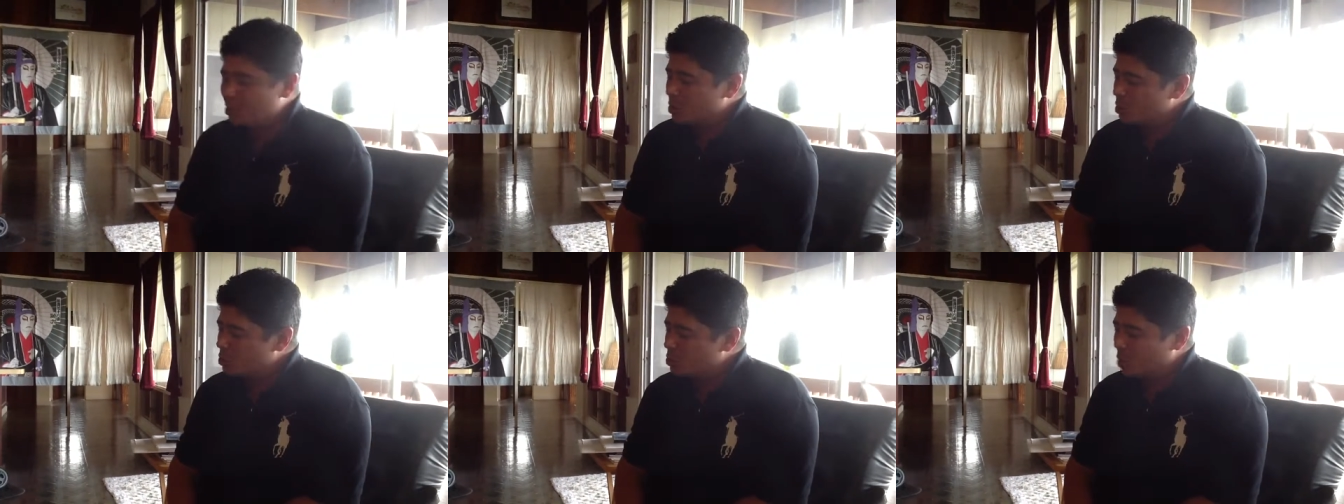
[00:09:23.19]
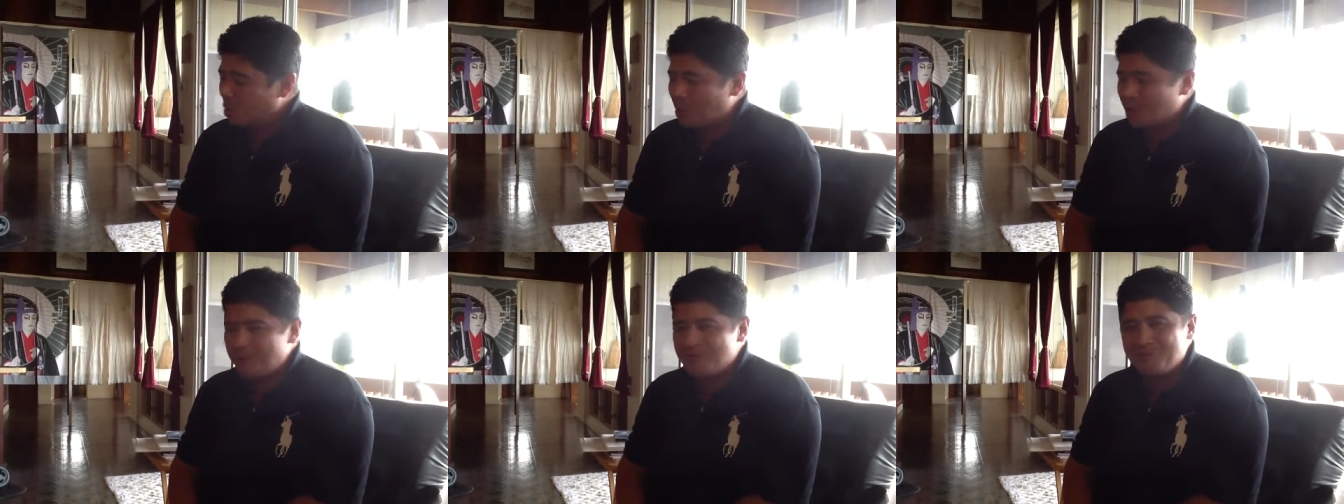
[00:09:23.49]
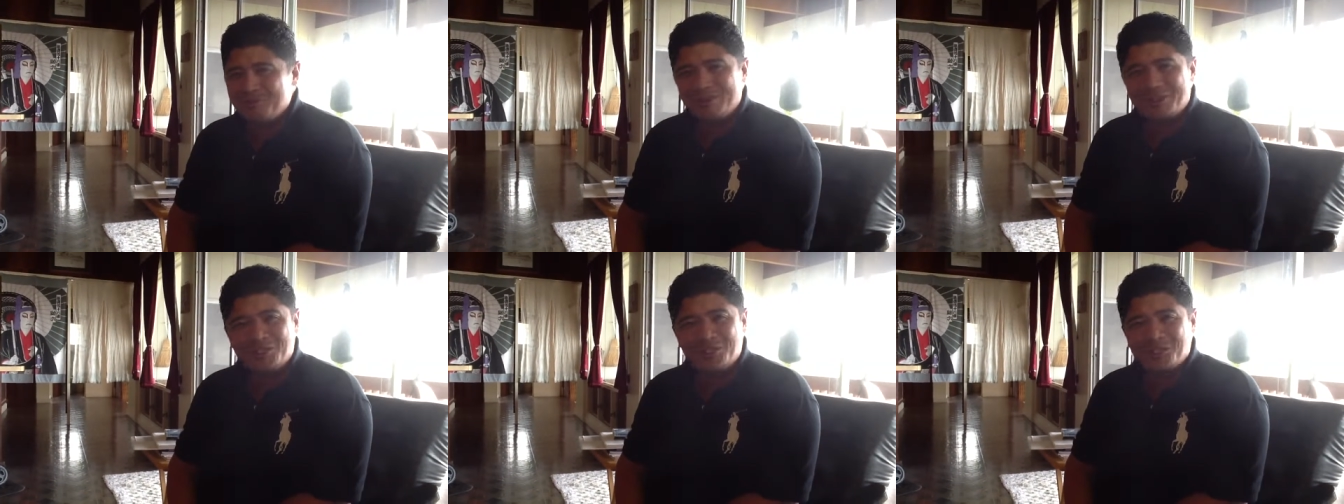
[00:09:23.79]

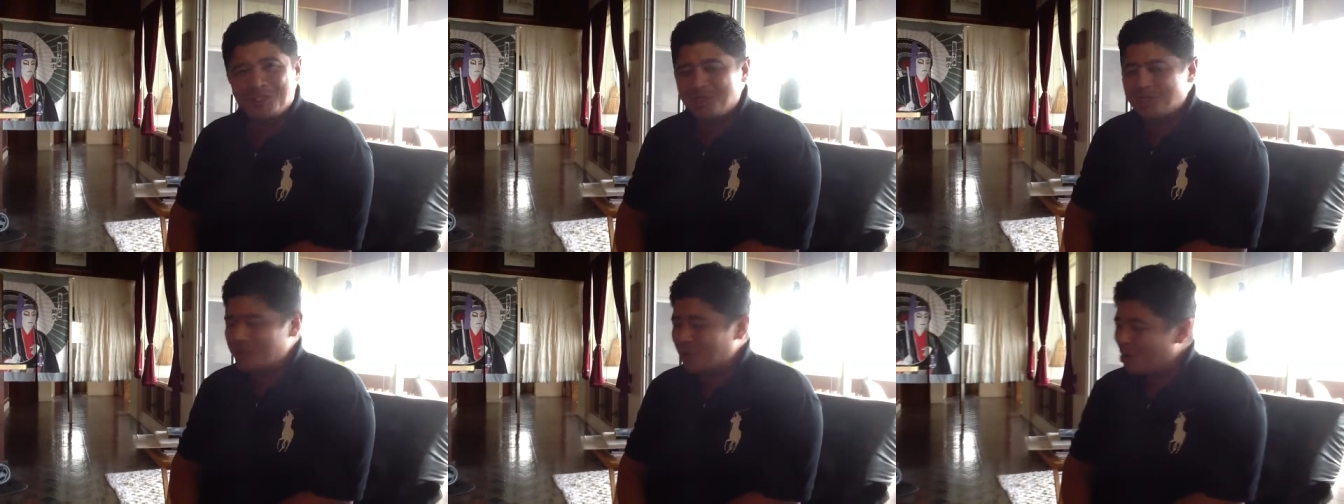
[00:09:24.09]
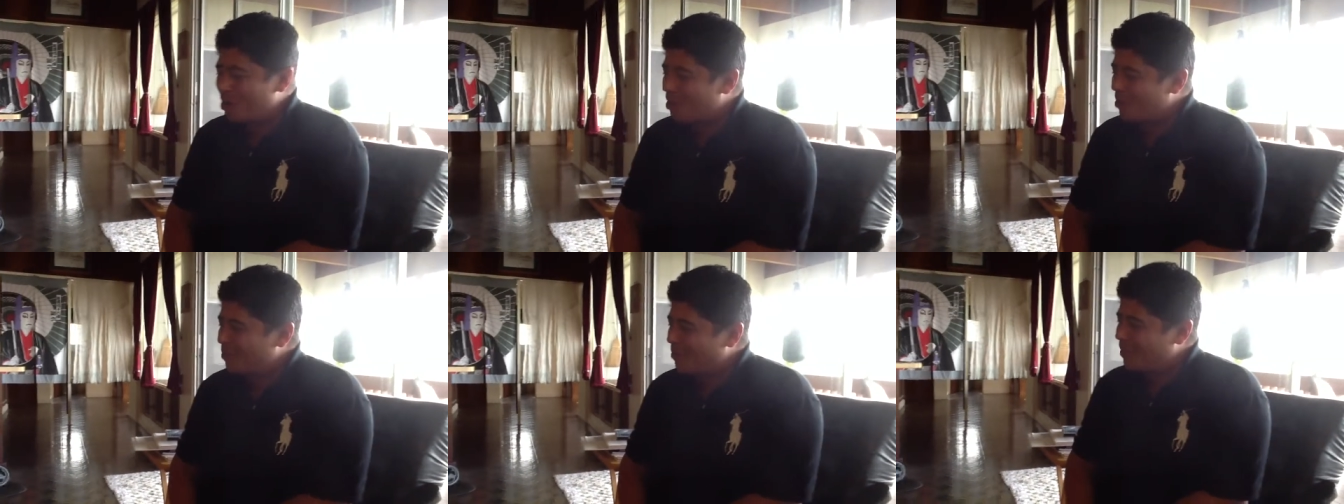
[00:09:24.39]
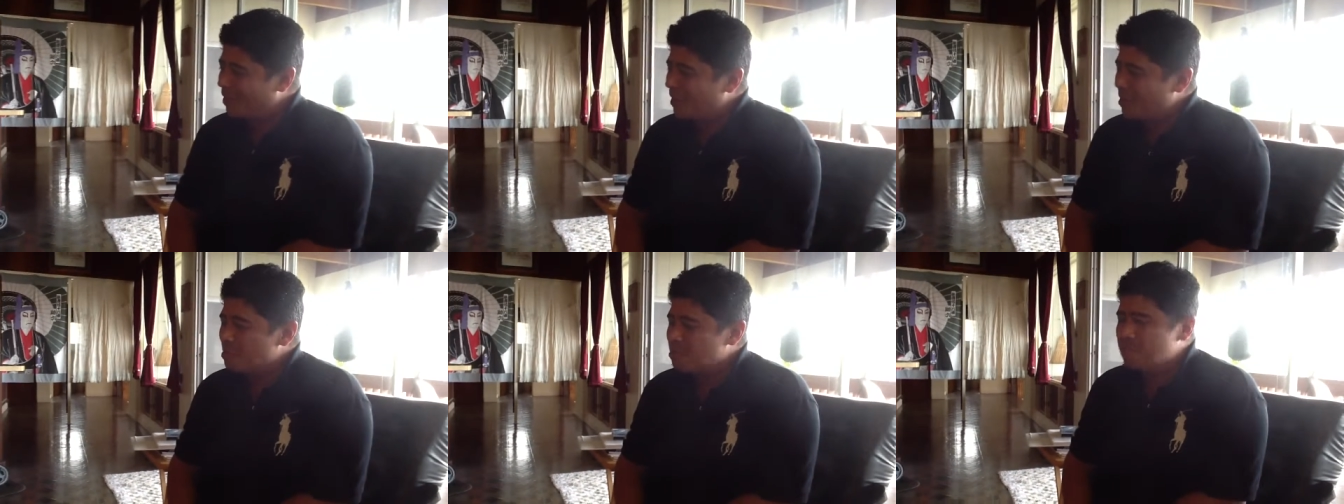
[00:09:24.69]
starfish
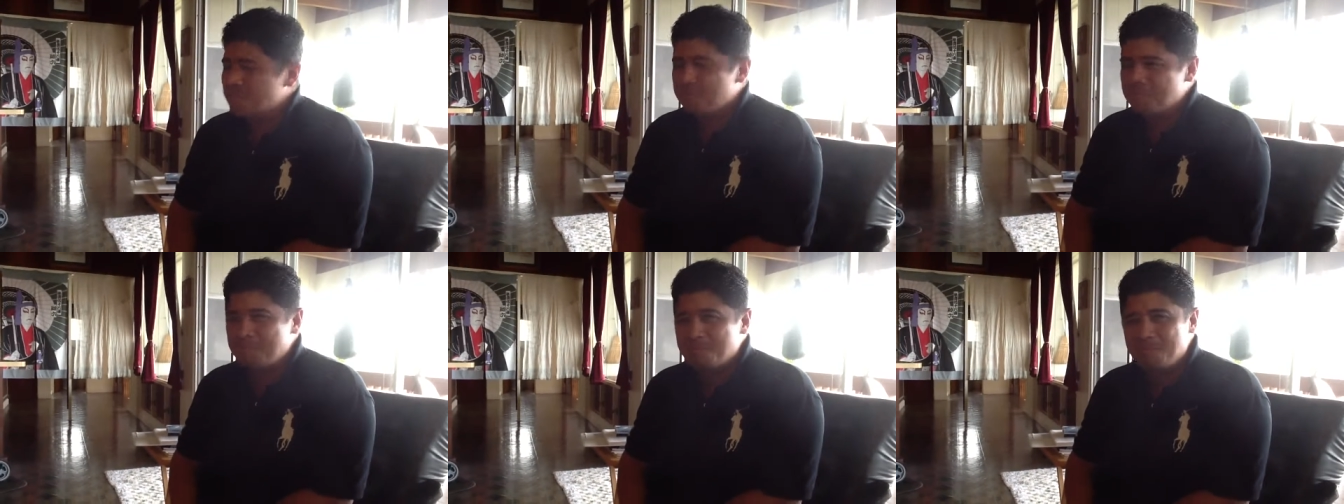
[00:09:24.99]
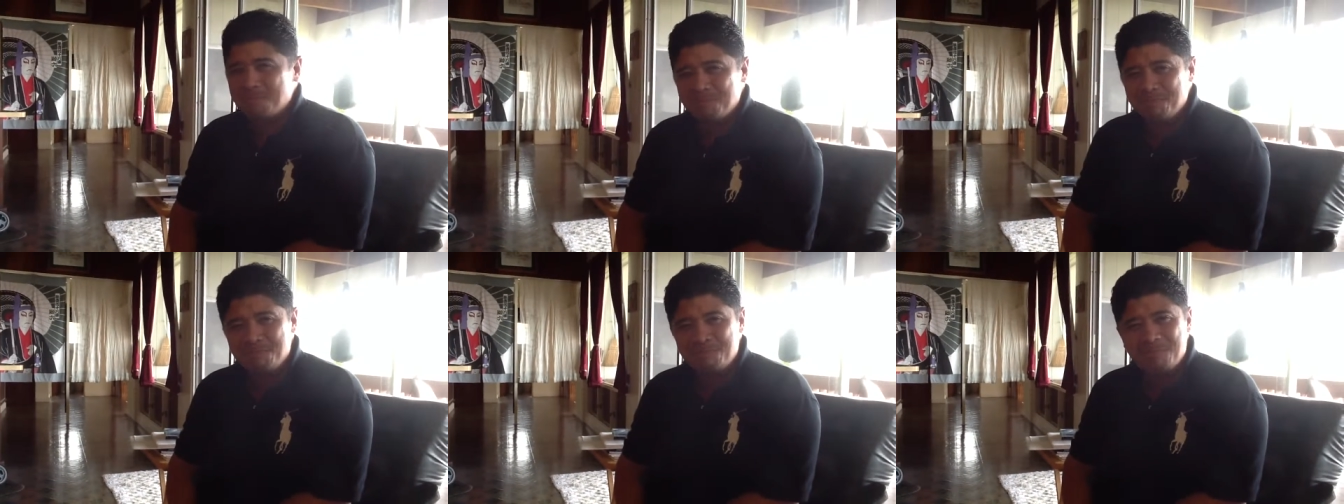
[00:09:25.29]
star